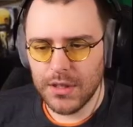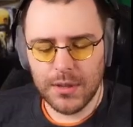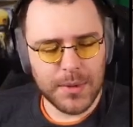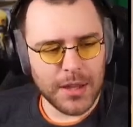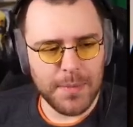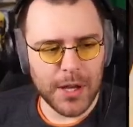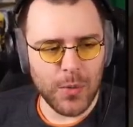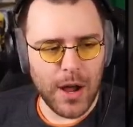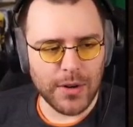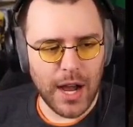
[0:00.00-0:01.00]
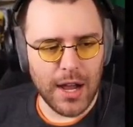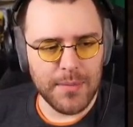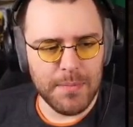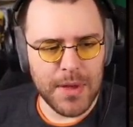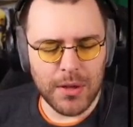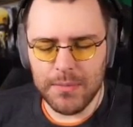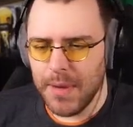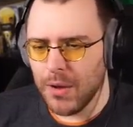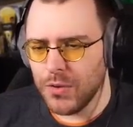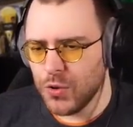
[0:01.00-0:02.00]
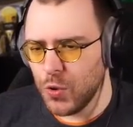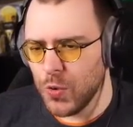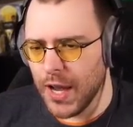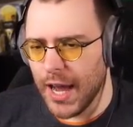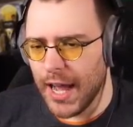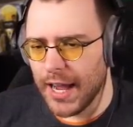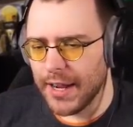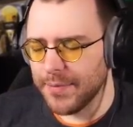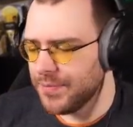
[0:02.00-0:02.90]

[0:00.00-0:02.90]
Not the big and round guy. I'm the Mountain Dew guy.